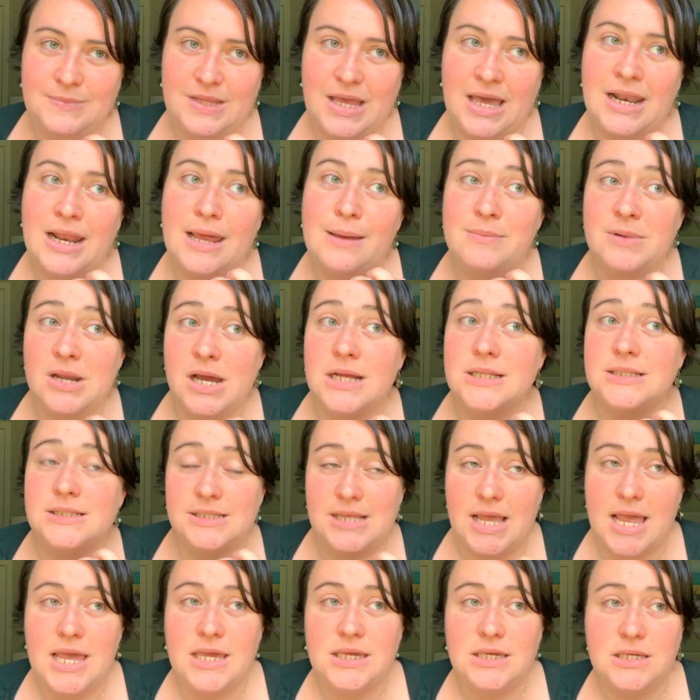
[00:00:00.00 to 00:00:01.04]
And I'm not
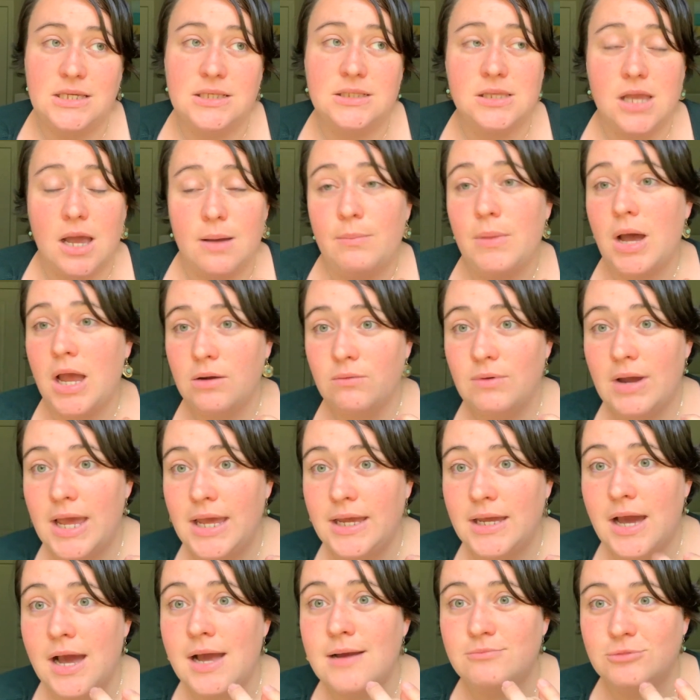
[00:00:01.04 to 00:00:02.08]
saying he's not my
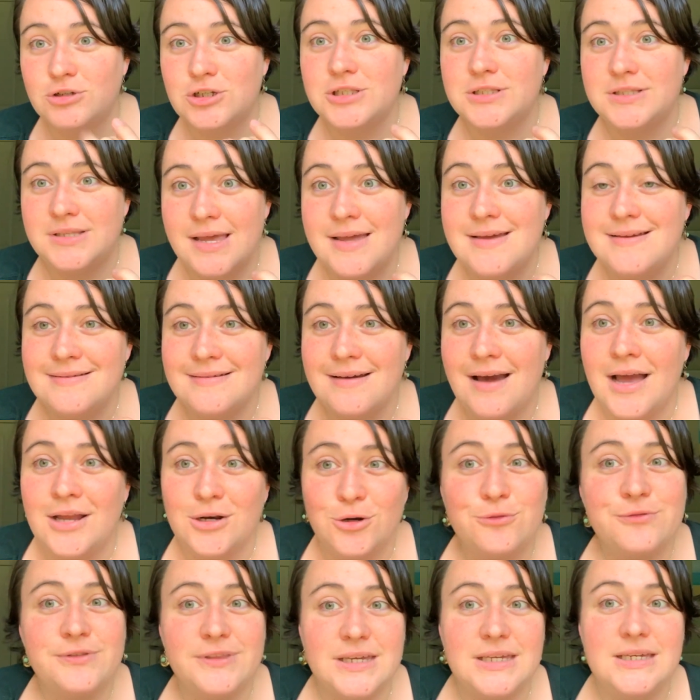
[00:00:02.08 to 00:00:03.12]
way. I'm just saying I
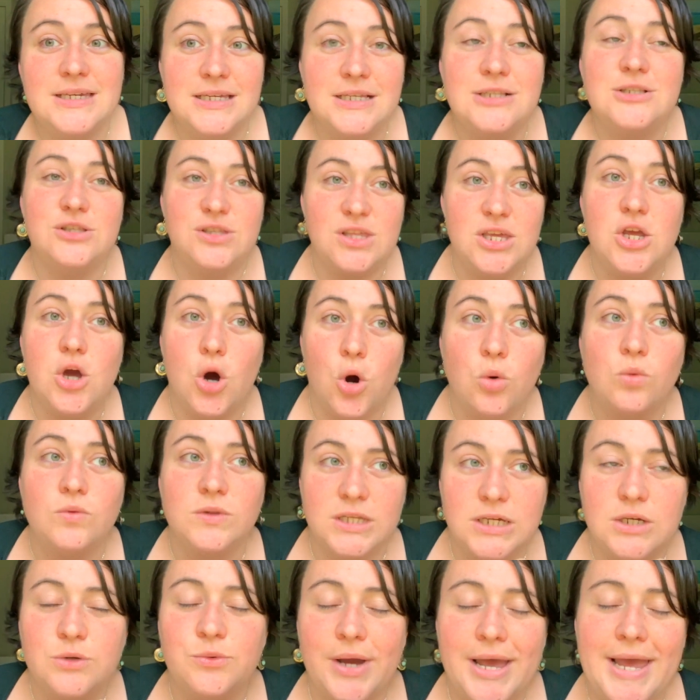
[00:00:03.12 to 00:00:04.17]
don't think he's the
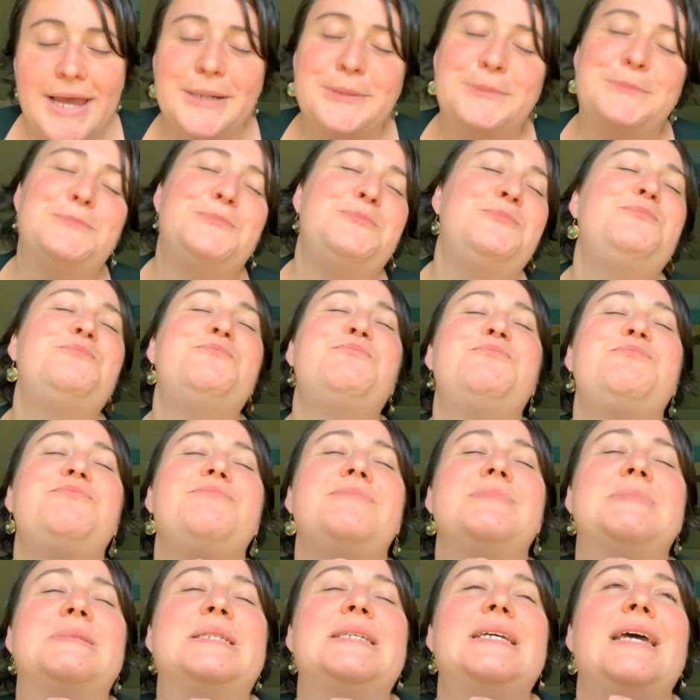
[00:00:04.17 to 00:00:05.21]
only way.
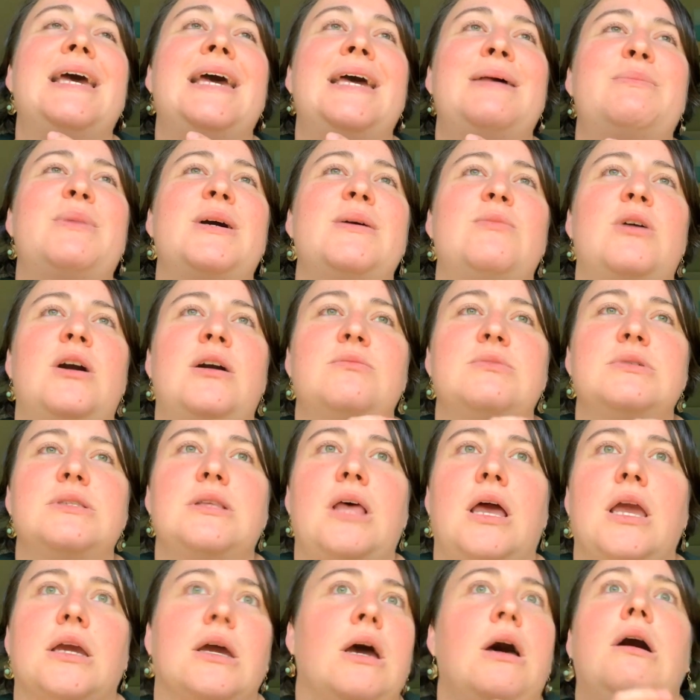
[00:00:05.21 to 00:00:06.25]
And my mom was
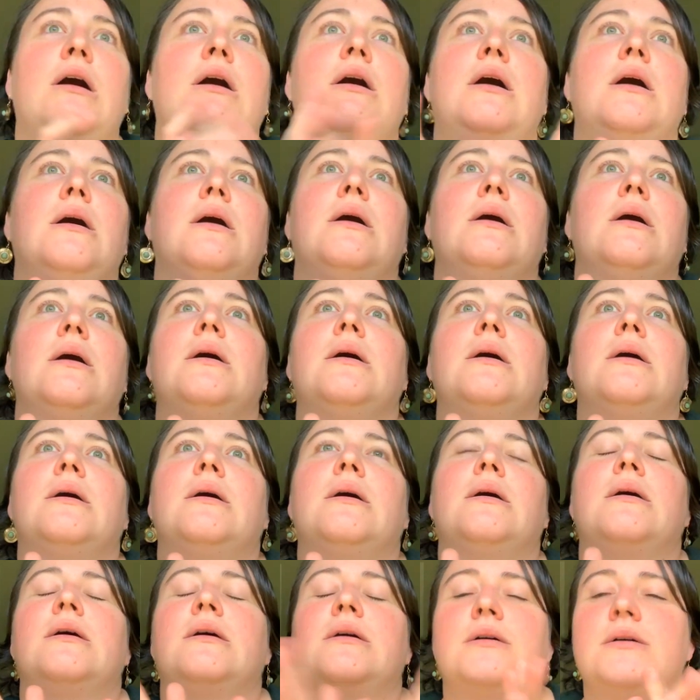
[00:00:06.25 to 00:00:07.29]
like,
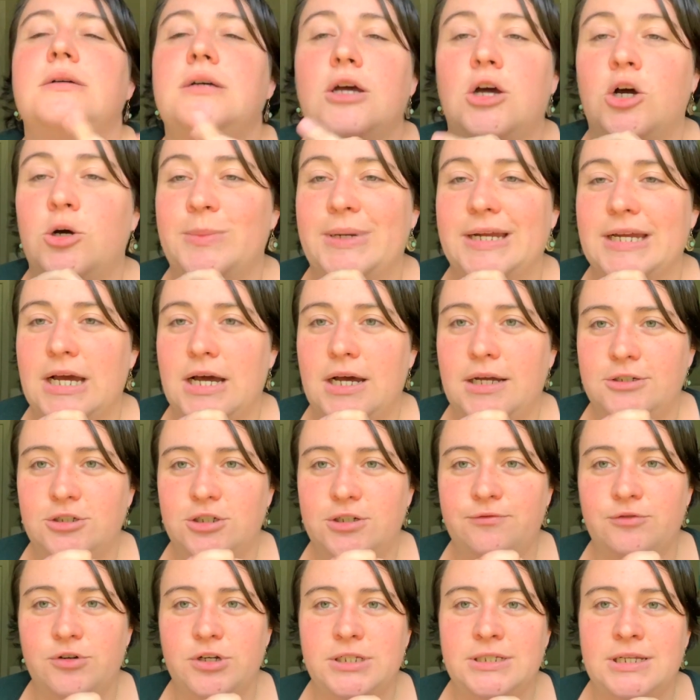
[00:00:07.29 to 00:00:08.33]
"Oh my God,"
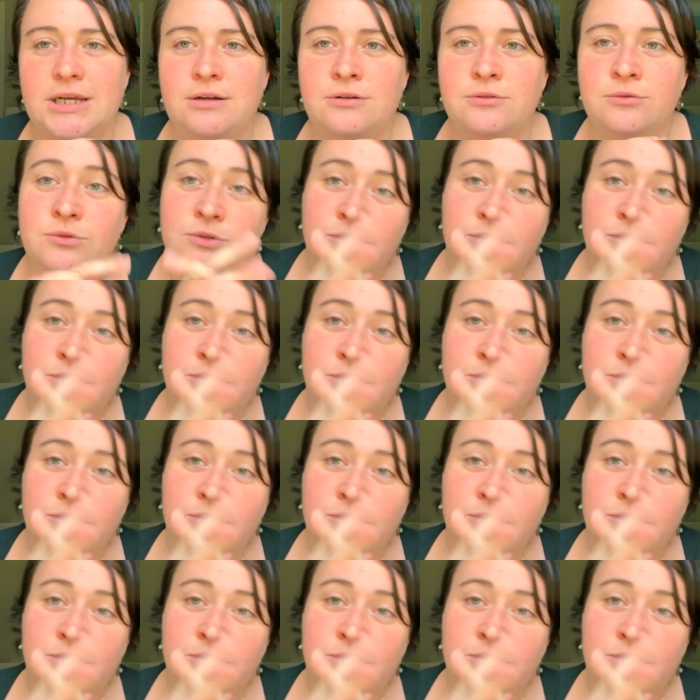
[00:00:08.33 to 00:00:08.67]
she freaked out. It